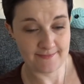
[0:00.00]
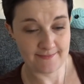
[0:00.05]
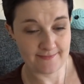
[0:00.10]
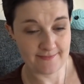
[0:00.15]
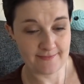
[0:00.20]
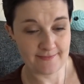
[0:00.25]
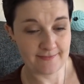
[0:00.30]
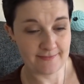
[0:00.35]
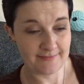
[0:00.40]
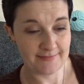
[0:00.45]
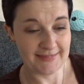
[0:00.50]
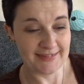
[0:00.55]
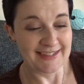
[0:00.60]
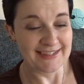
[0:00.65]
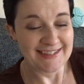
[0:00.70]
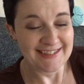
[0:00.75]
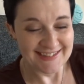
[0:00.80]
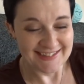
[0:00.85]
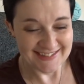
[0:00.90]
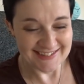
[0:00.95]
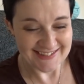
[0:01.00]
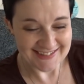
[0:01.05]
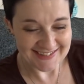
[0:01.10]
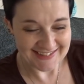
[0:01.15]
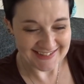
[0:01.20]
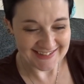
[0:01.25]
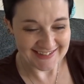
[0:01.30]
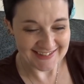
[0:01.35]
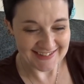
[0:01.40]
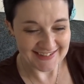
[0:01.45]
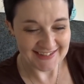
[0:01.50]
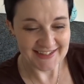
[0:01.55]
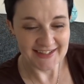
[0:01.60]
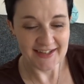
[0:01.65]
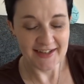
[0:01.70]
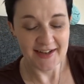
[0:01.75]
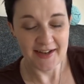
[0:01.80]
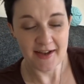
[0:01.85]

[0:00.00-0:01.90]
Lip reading: Nothing is said.